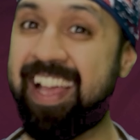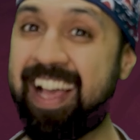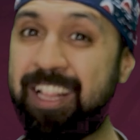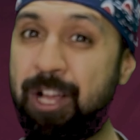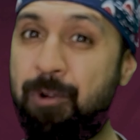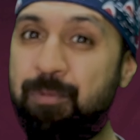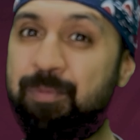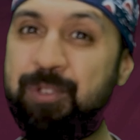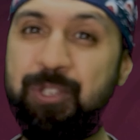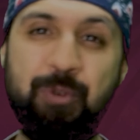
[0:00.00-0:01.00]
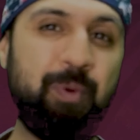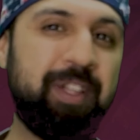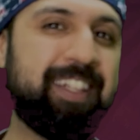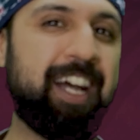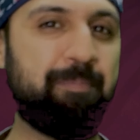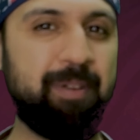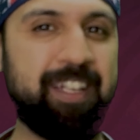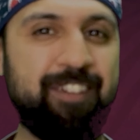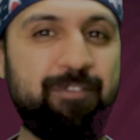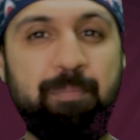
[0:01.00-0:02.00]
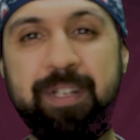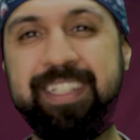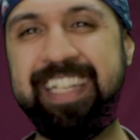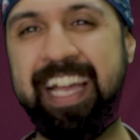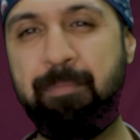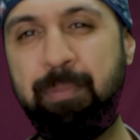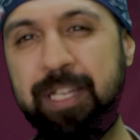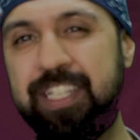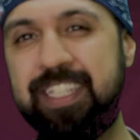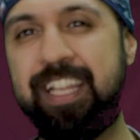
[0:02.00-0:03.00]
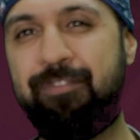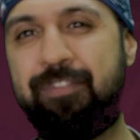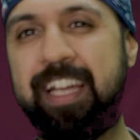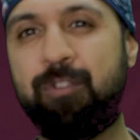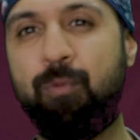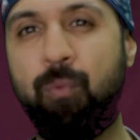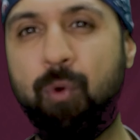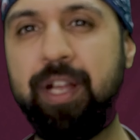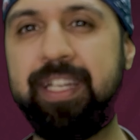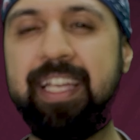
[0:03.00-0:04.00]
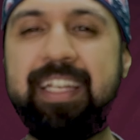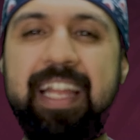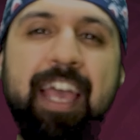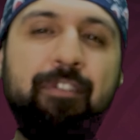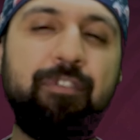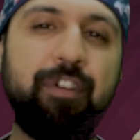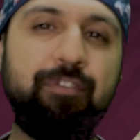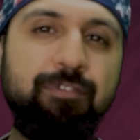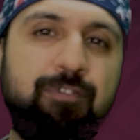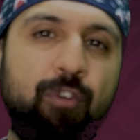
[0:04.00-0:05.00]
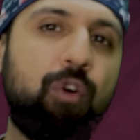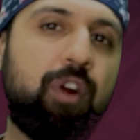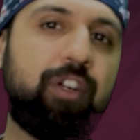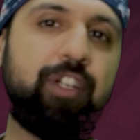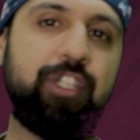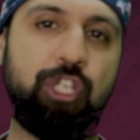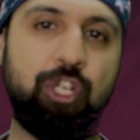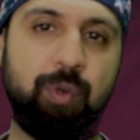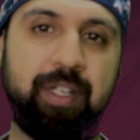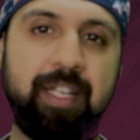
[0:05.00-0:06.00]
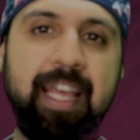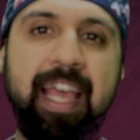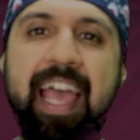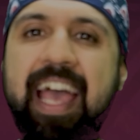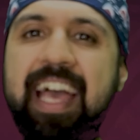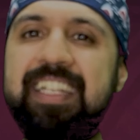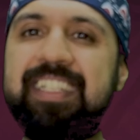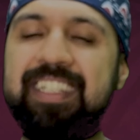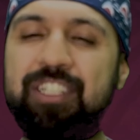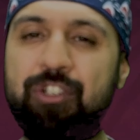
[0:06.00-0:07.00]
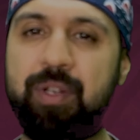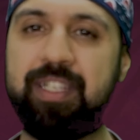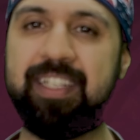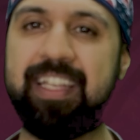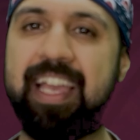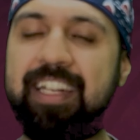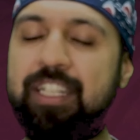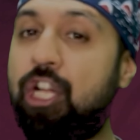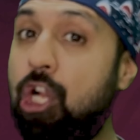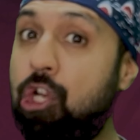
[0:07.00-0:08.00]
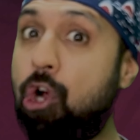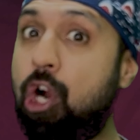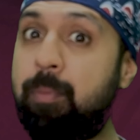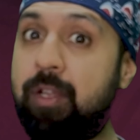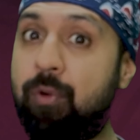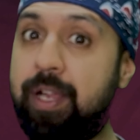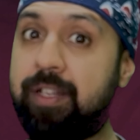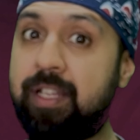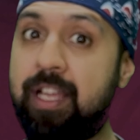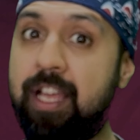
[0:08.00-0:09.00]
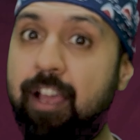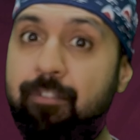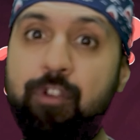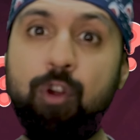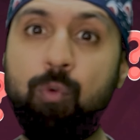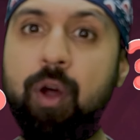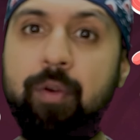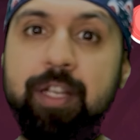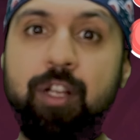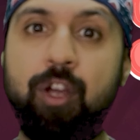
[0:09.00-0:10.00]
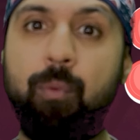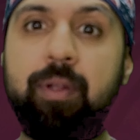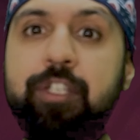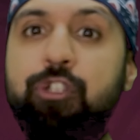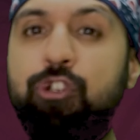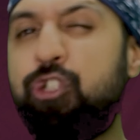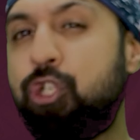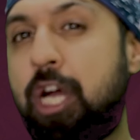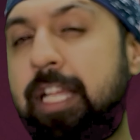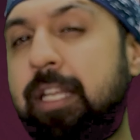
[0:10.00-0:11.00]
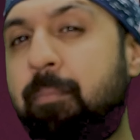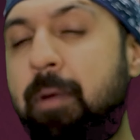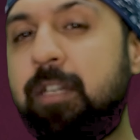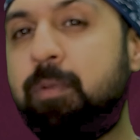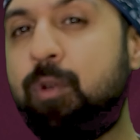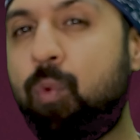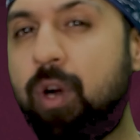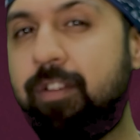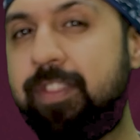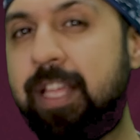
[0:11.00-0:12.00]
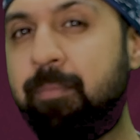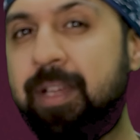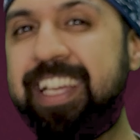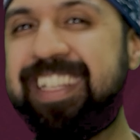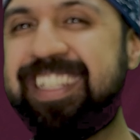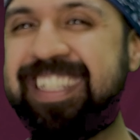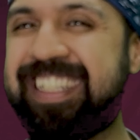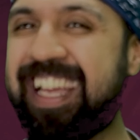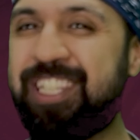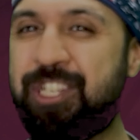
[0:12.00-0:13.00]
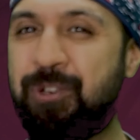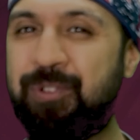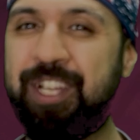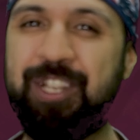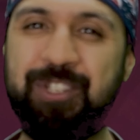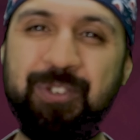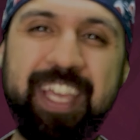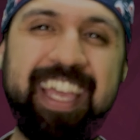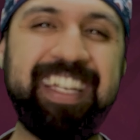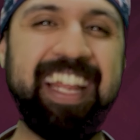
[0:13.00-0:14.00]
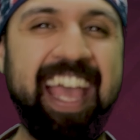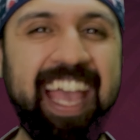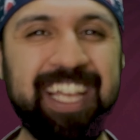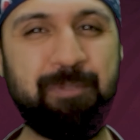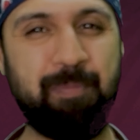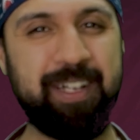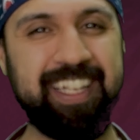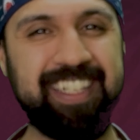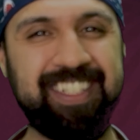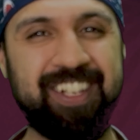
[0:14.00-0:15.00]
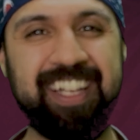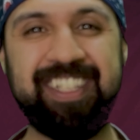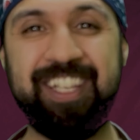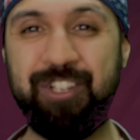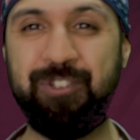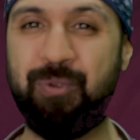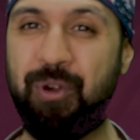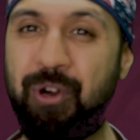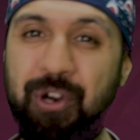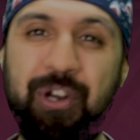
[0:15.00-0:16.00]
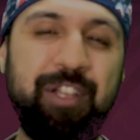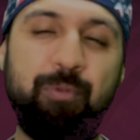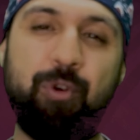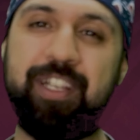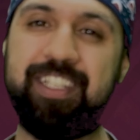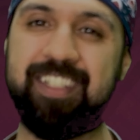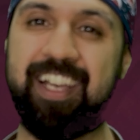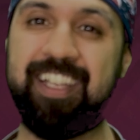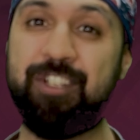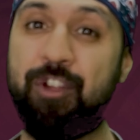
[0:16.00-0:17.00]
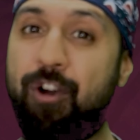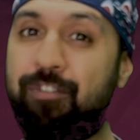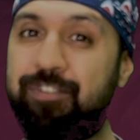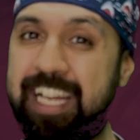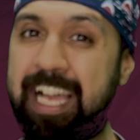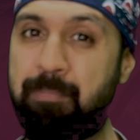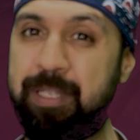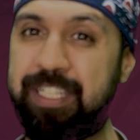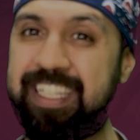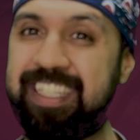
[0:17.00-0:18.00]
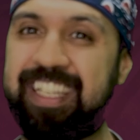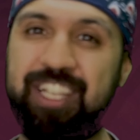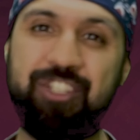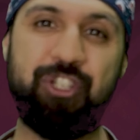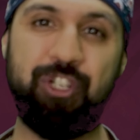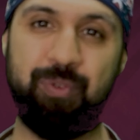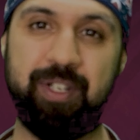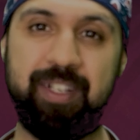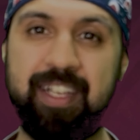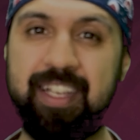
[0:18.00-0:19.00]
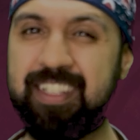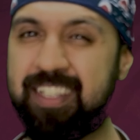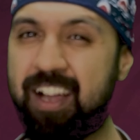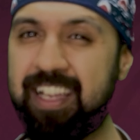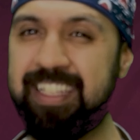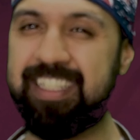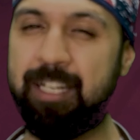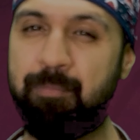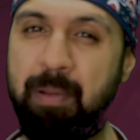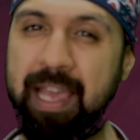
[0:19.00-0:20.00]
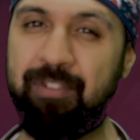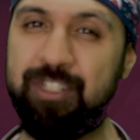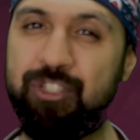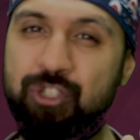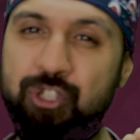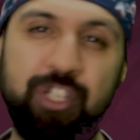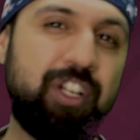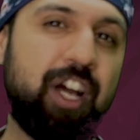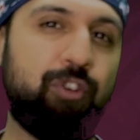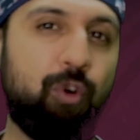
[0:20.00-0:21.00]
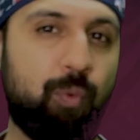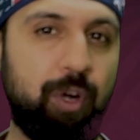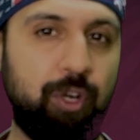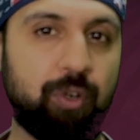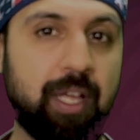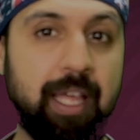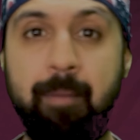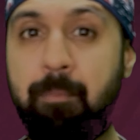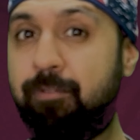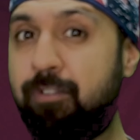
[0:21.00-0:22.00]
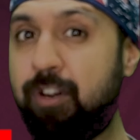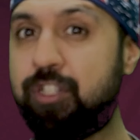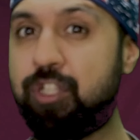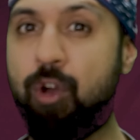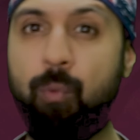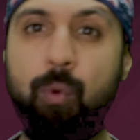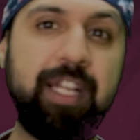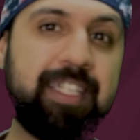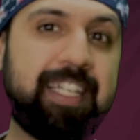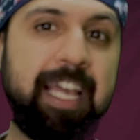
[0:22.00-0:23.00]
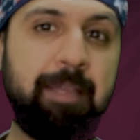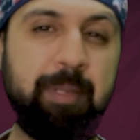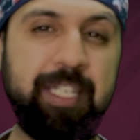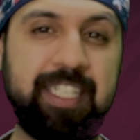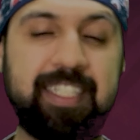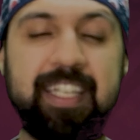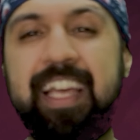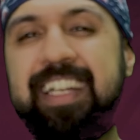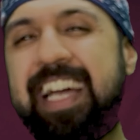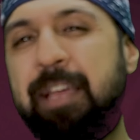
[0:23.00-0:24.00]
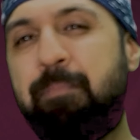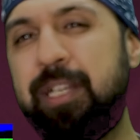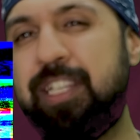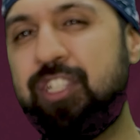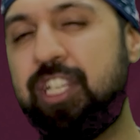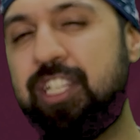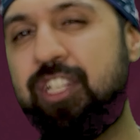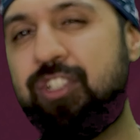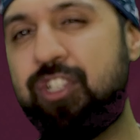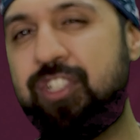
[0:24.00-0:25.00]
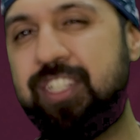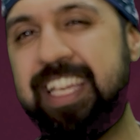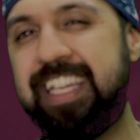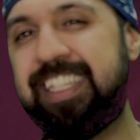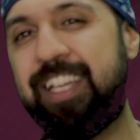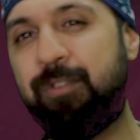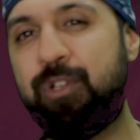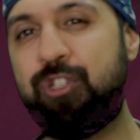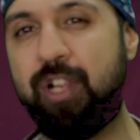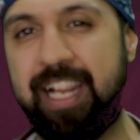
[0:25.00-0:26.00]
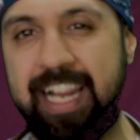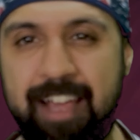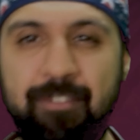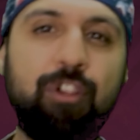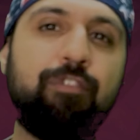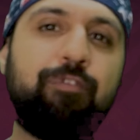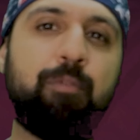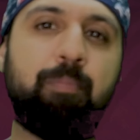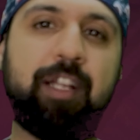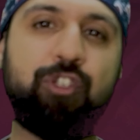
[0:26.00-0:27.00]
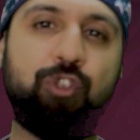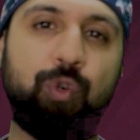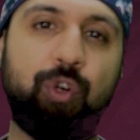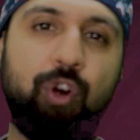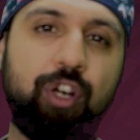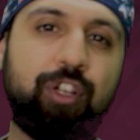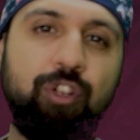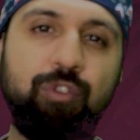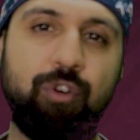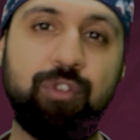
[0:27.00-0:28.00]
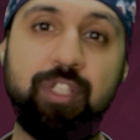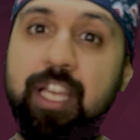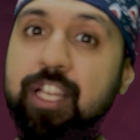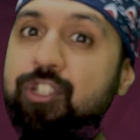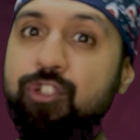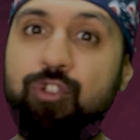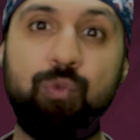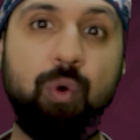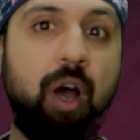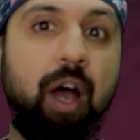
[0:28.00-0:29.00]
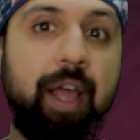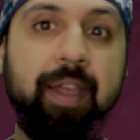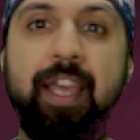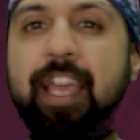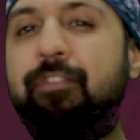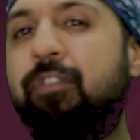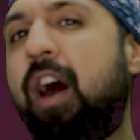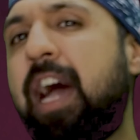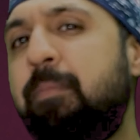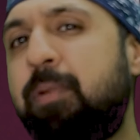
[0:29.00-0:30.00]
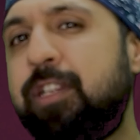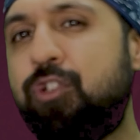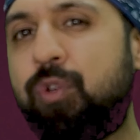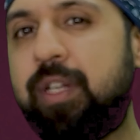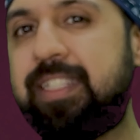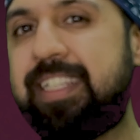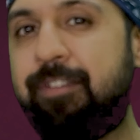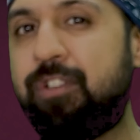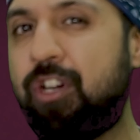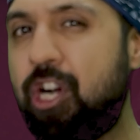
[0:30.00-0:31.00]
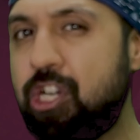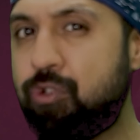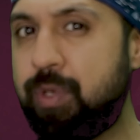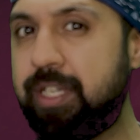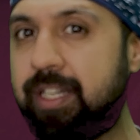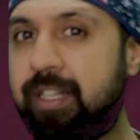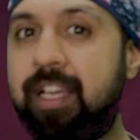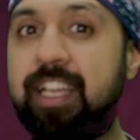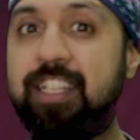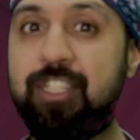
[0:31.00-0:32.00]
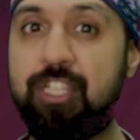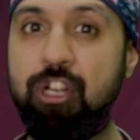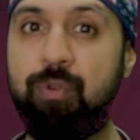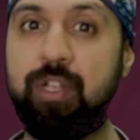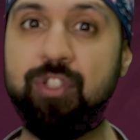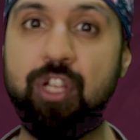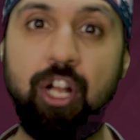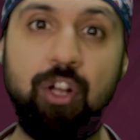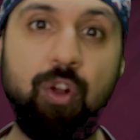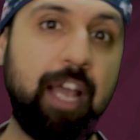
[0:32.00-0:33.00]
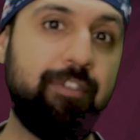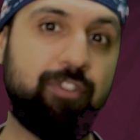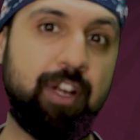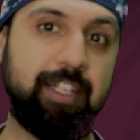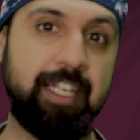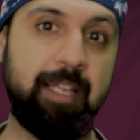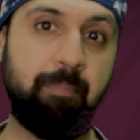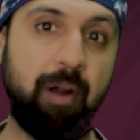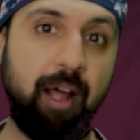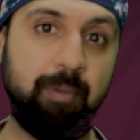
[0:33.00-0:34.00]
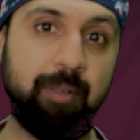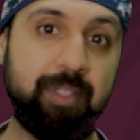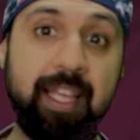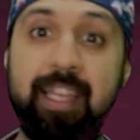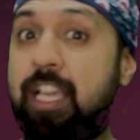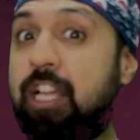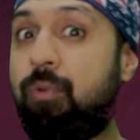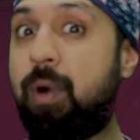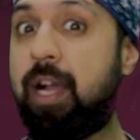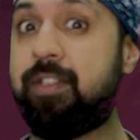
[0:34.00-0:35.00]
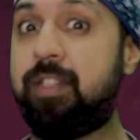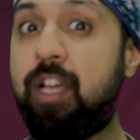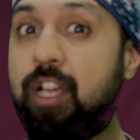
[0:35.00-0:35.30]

Hello, you will not believe, but diabetes affects 1 in every 400 children and is increasing at an alarming rate. If you're worried whether your child might be one of them, stay tuned to gain expert insights into early warning signs of diabetes in children, signs that parents should not overlook. But first, what is diabetes? Diabetes is a disease in which the level of your blood sugar or glucose is too high. If high blood sugar is left untreated, serious life-threatening problems can arise.